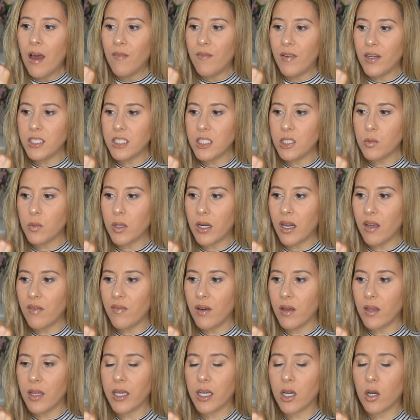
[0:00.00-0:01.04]
Fenty one, I
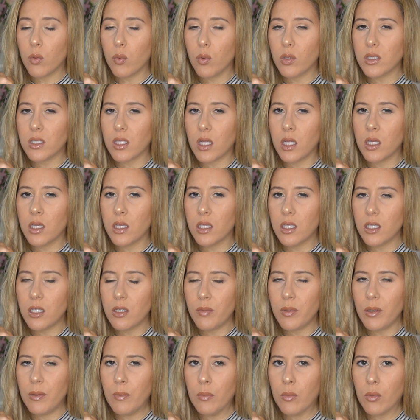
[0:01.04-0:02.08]
felt like it was a little
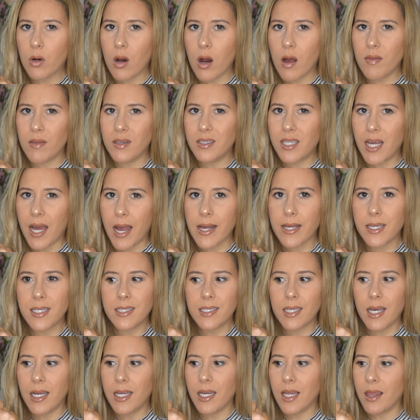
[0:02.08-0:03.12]
bit more on the tacky
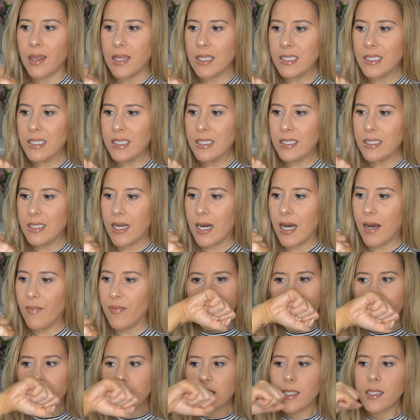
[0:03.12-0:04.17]
side. This is not.
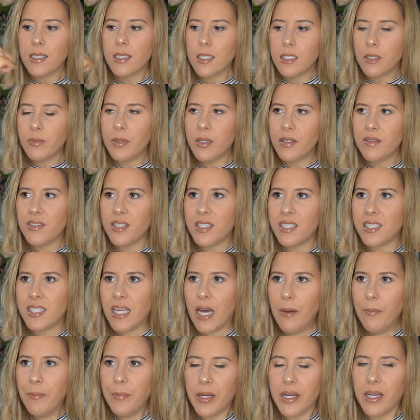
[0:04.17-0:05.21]
Has a little bit of a
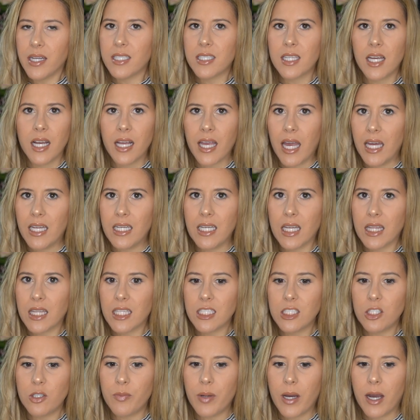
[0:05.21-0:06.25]
scent, but it's, again, nothing
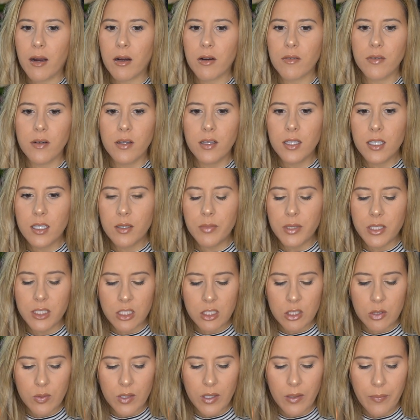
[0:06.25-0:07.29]
too powerful, a little bit
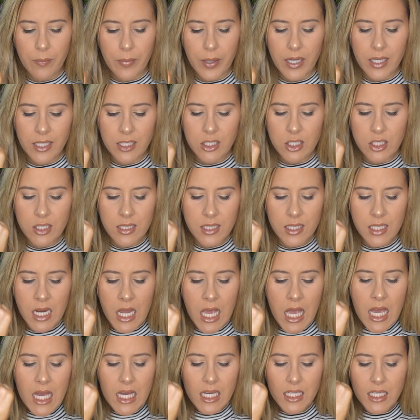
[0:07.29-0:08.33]
sweet, but it just
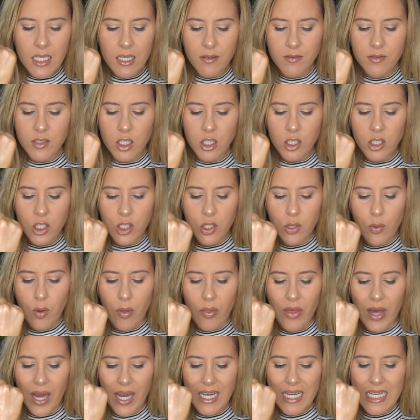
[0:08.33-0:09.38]
gives you
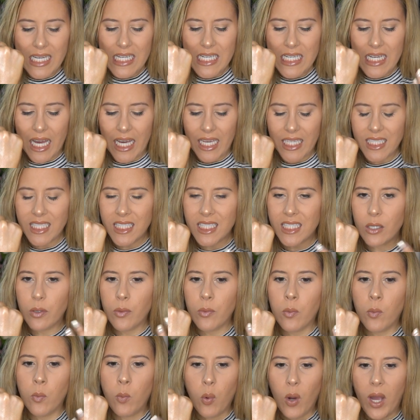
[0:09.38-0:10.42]
that nice,
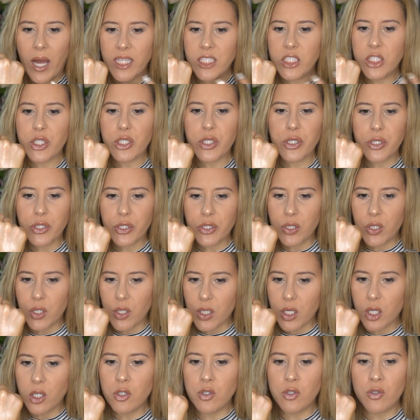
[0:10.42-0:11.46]
wet
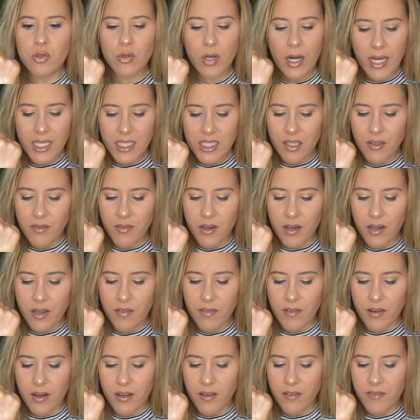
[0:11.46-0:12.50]
look. It dries very,
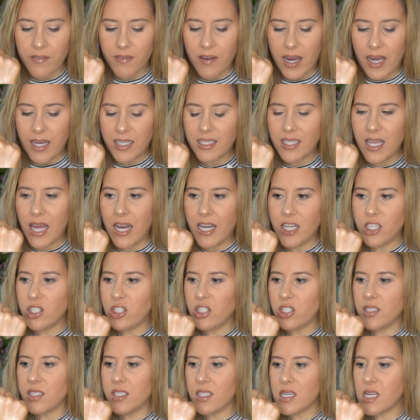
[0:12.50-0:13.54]
very fast, and it's
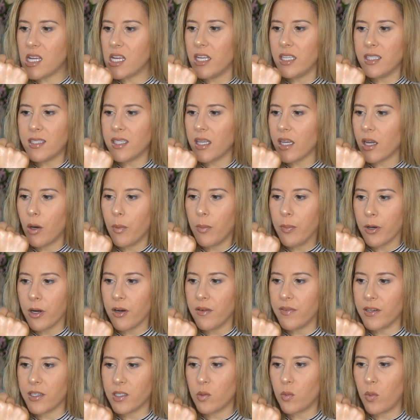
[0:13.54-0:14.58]
just, it's like a
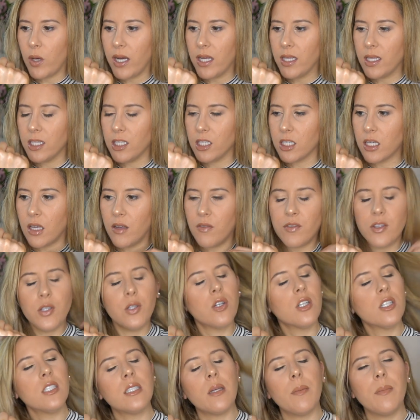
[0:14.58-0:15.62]
perfect wet look. If
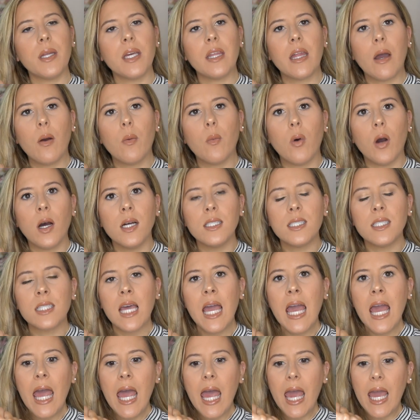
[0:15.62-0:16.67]
you're somebody that wants
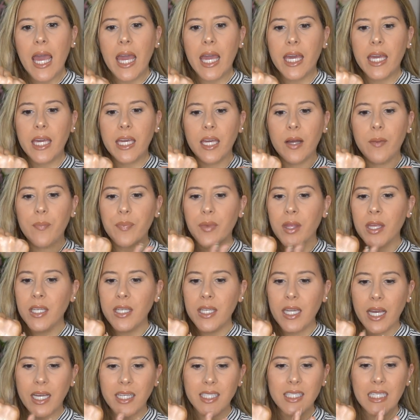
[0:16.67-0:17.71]
a
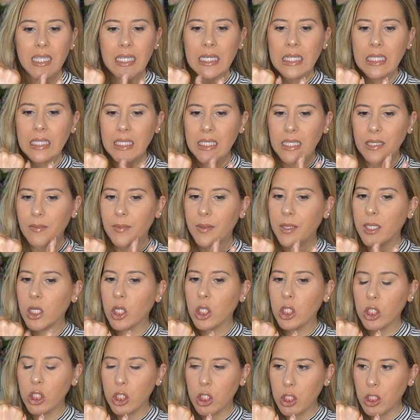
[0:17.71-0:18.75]
nice, gleaming
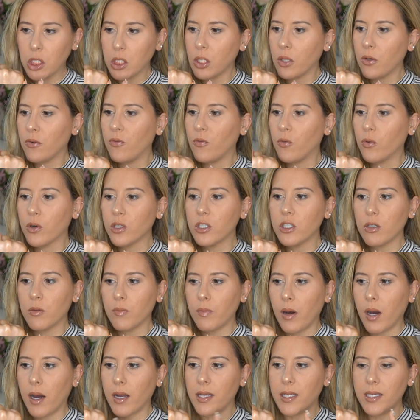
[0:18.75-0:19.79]
look for your
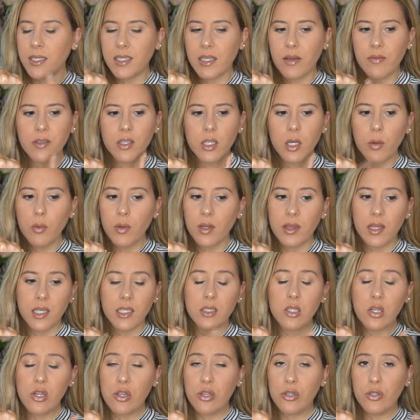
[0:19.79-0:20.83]
body, definitely go with
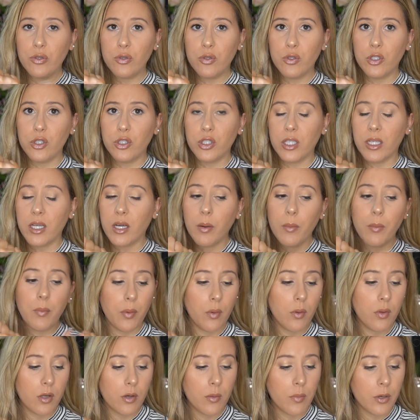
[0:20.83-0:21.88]
this or the Neutrogena.
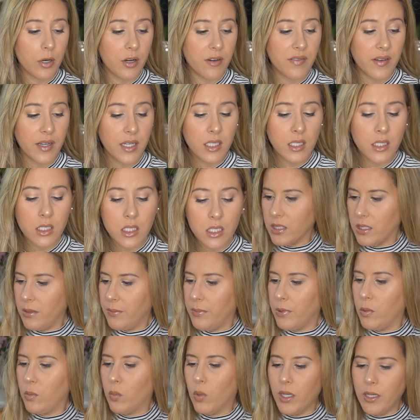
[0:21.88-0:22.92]
Both are perfect. It's gonna
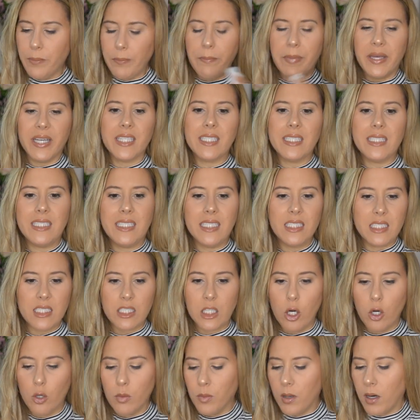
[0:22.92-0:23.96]
be one big
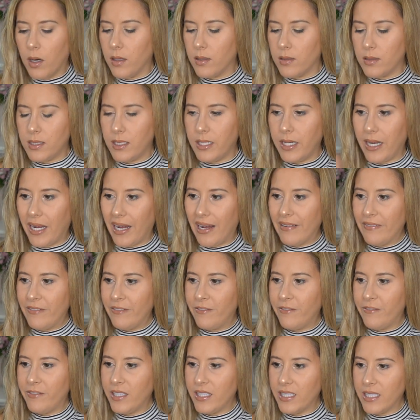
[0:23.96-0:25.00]
disco ball today. I
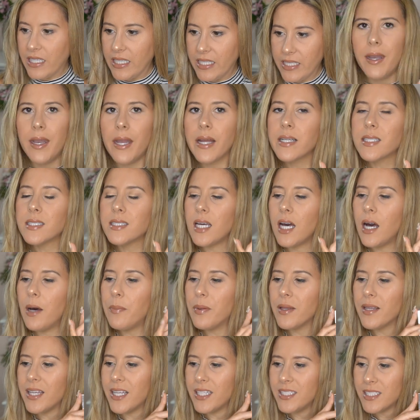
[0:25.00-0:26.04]
feel it. Next up,
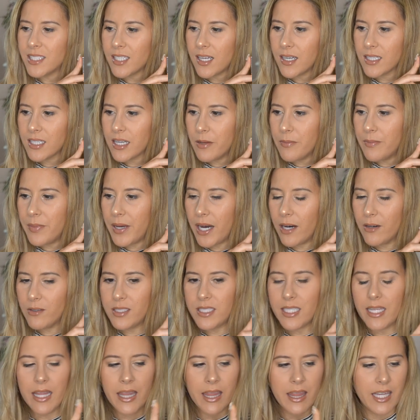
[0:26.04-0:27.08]
let's talk about
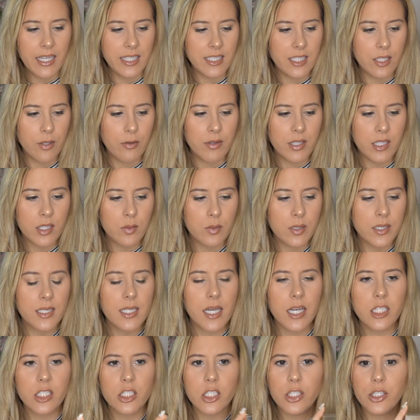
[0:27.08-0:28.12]
this. So this one is
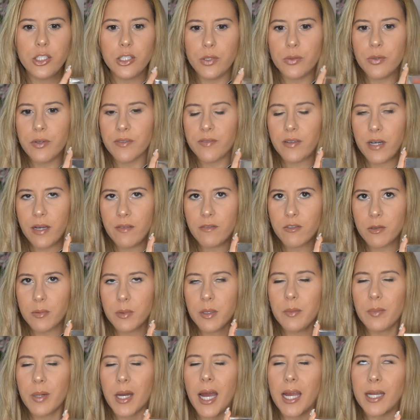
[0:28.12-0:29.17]
actually a newer find for
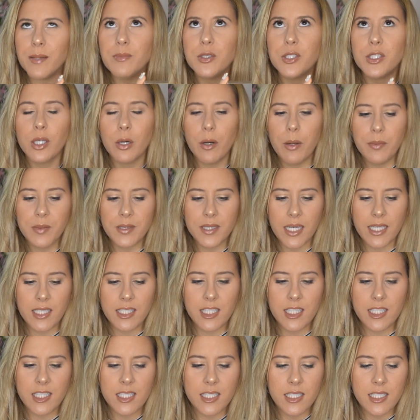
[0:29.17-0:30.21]
me, but I am so obsessed.
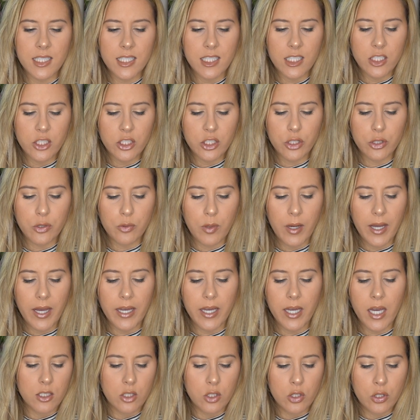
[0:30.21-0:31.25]
This is the
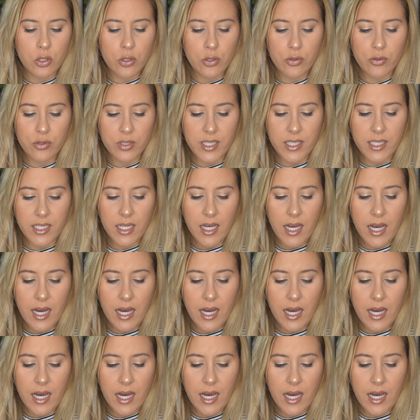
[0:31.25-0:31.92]
Jouer Citrine